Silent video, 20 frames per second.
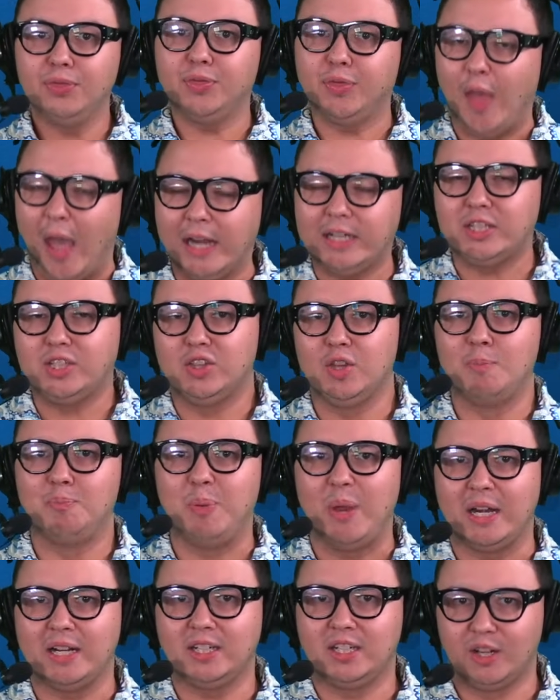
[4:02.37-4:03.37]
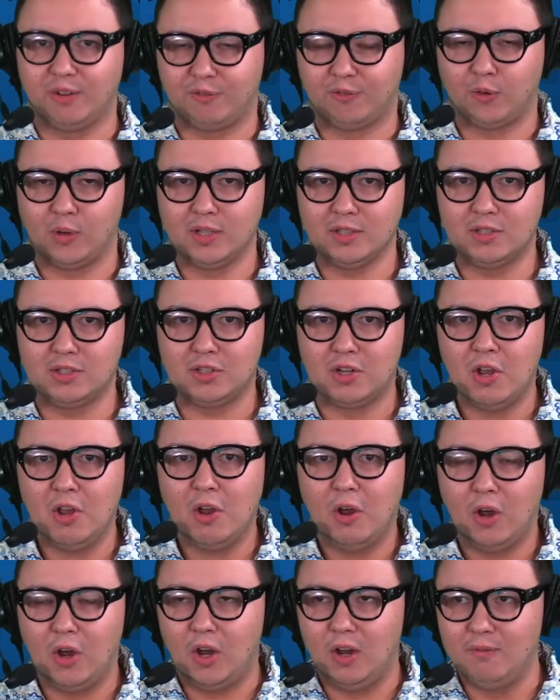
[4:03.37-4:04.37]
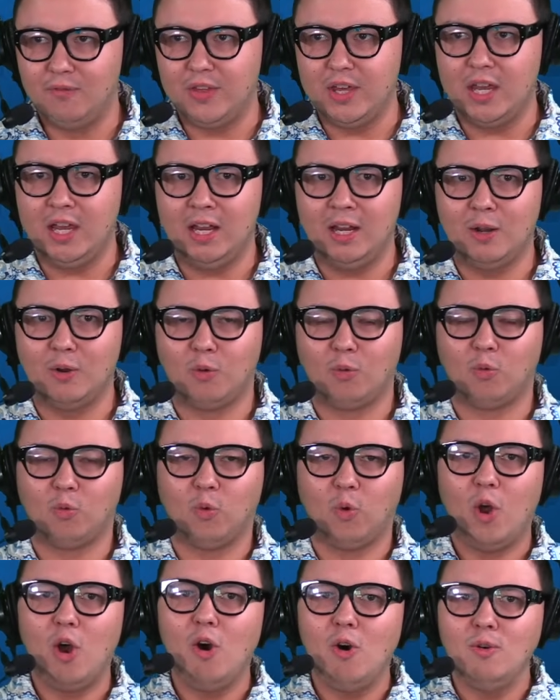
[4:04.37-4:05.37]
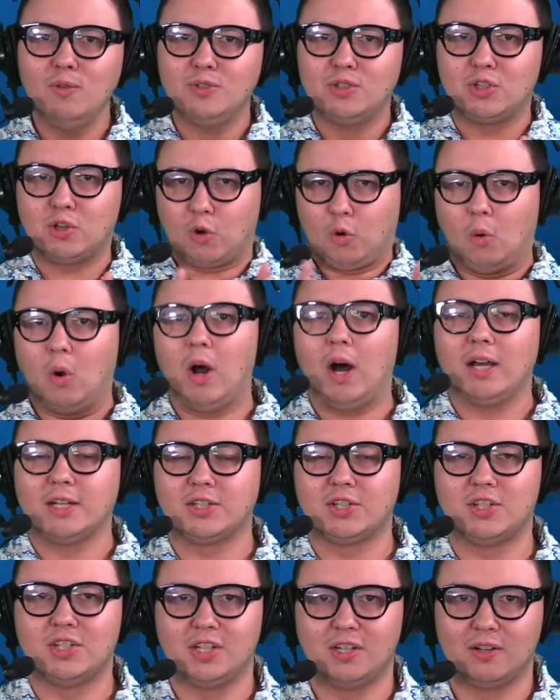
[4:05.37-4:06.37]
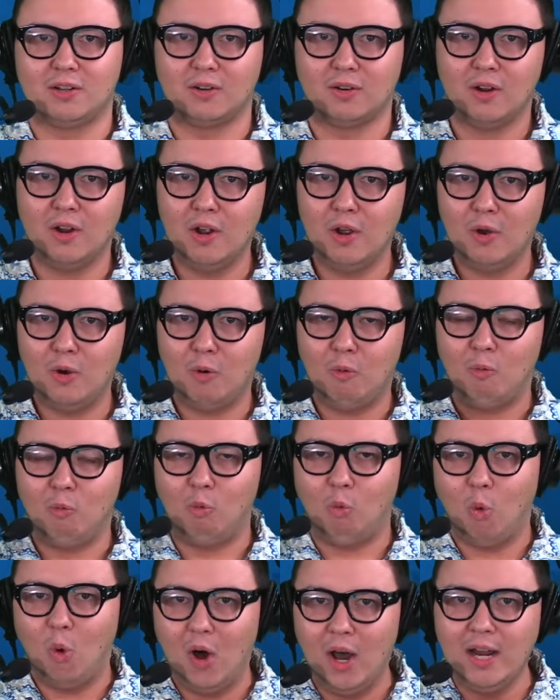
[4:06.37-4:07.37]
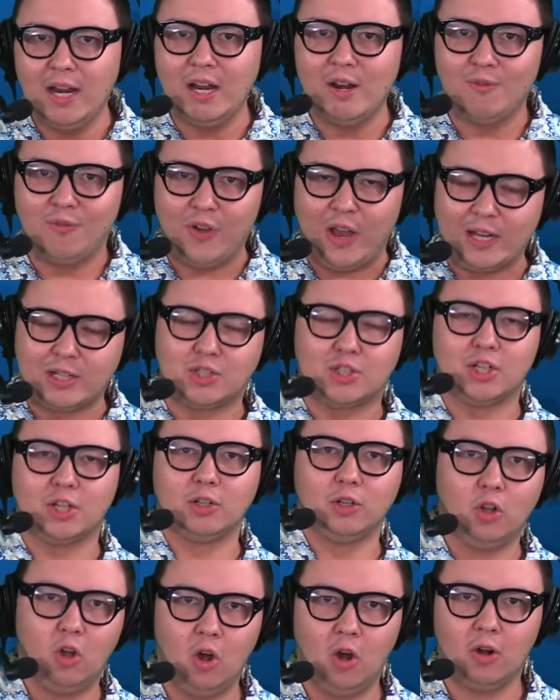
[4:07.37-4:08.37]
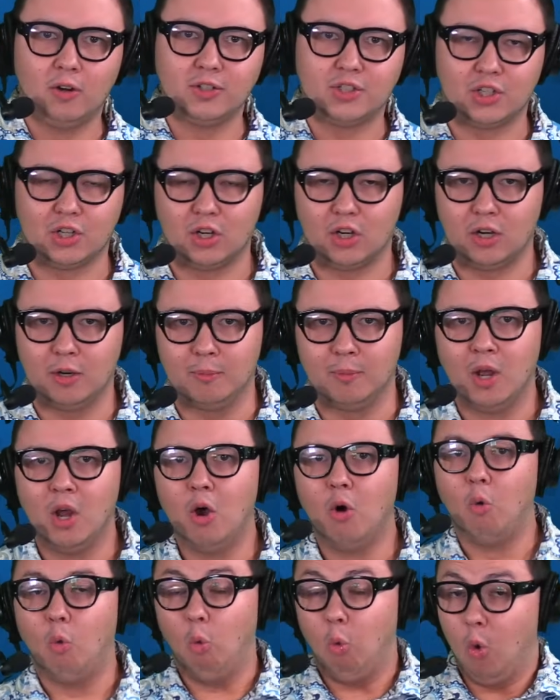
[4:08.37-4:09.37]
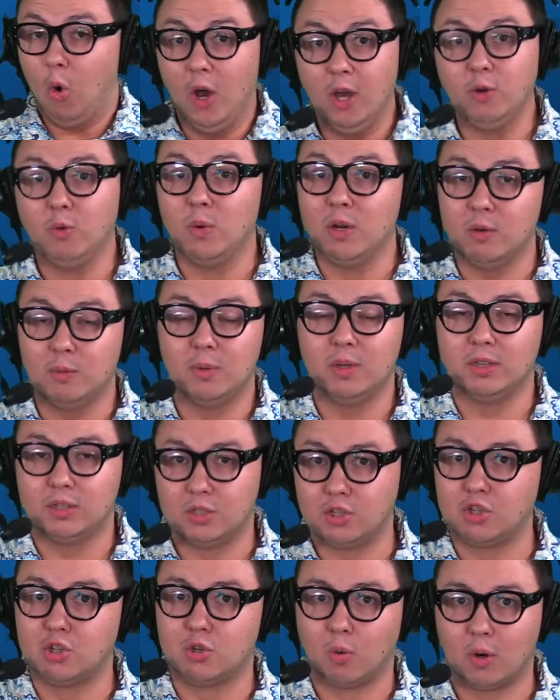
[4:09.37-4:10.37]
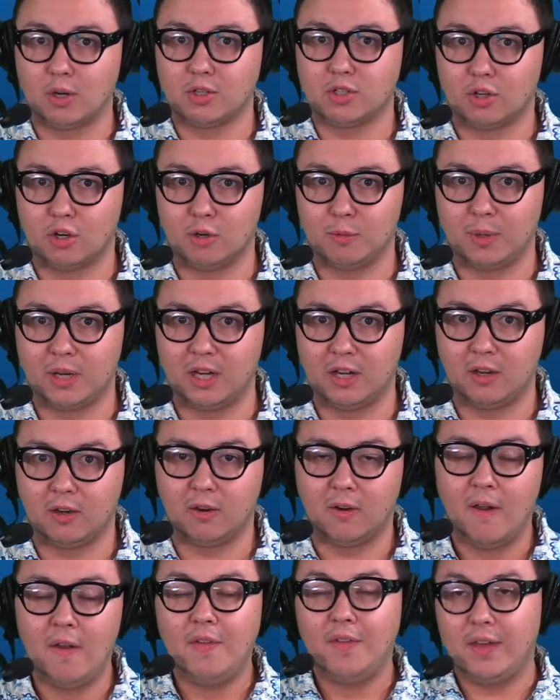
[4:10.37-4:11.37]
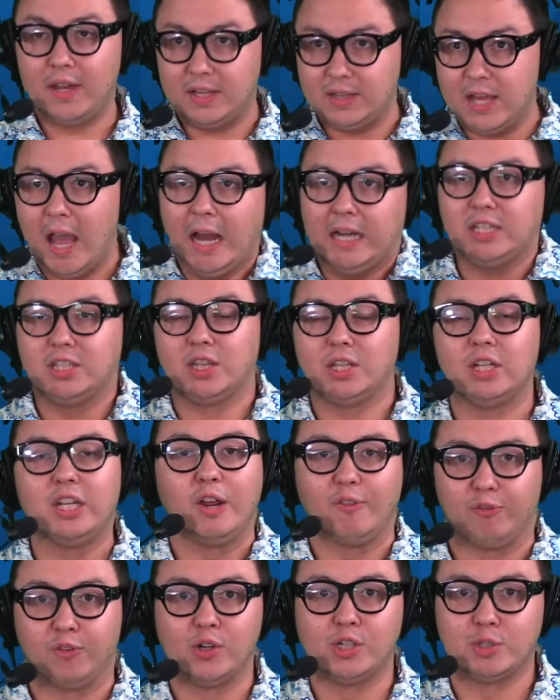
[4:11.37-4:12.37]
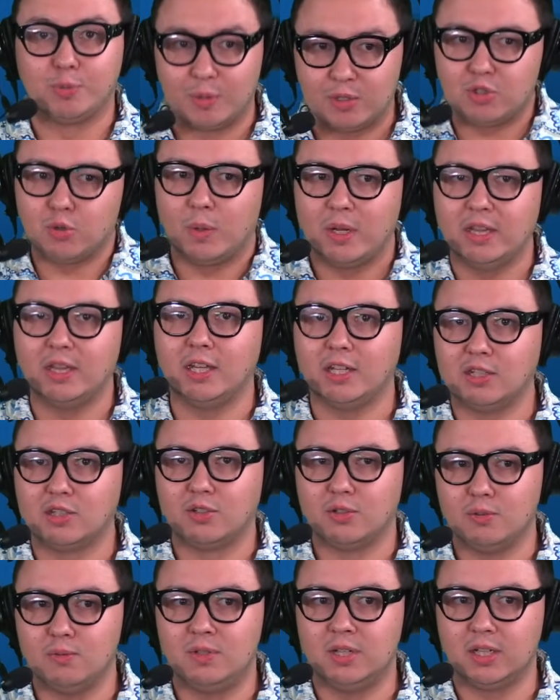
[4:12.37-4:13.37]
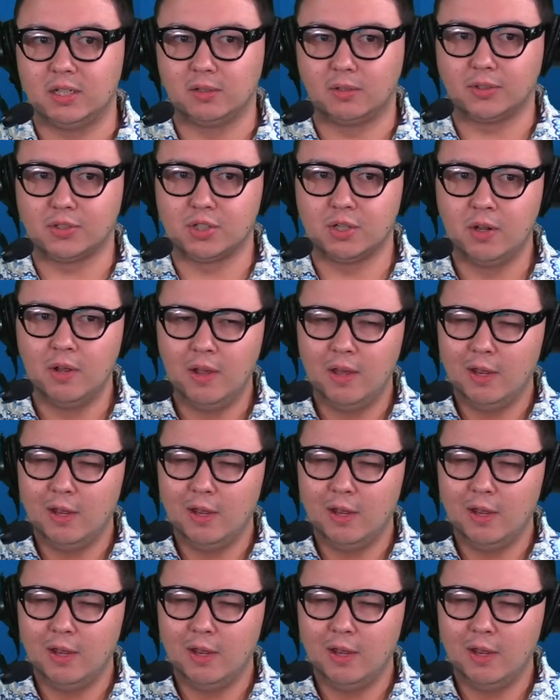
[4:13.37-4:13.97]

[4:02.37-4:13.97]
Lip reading: That's the big difference. Of the roads crossed here, one invested long-term, one went with the short-term here, and that's the difference between these two deals.